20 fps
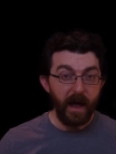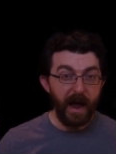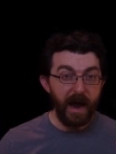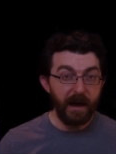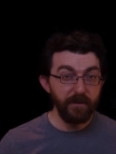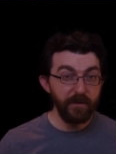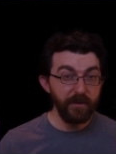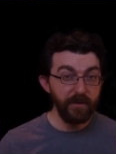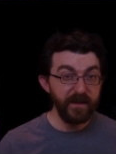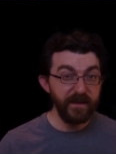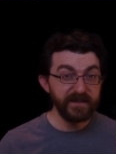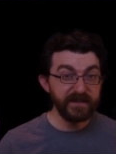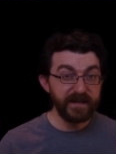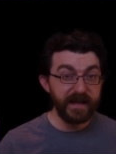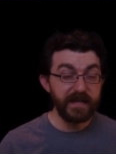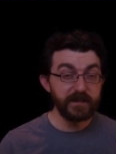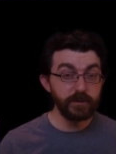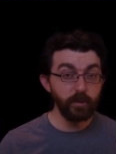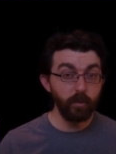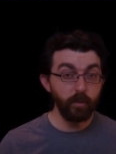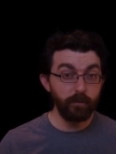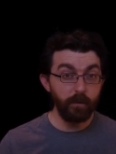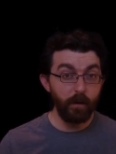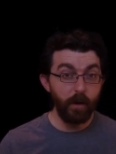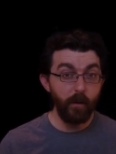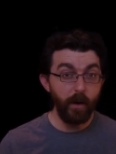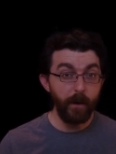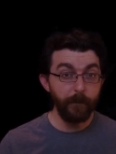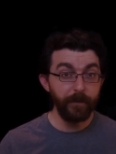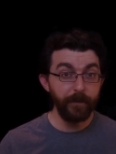Either these kids will
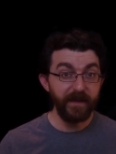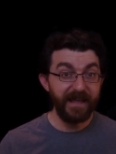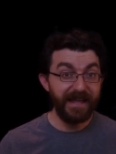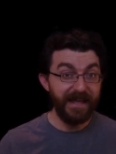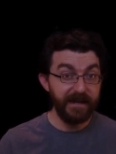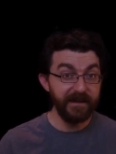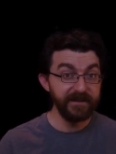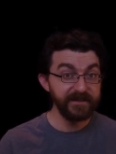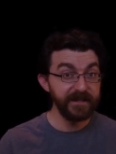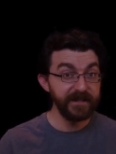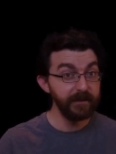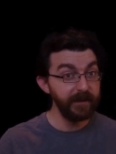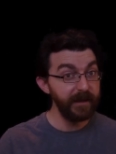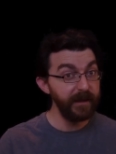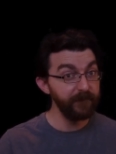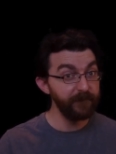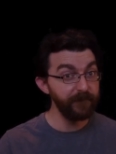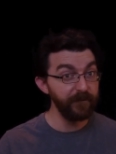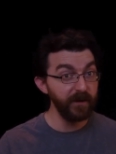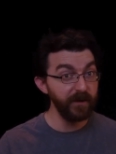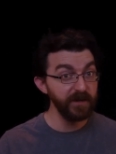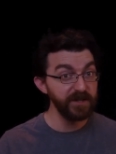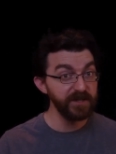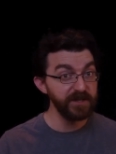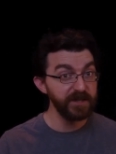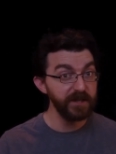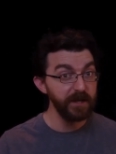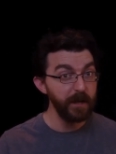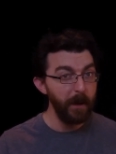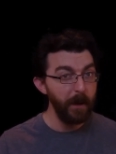grow up innocently at
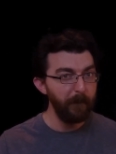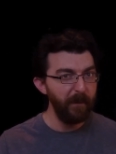first,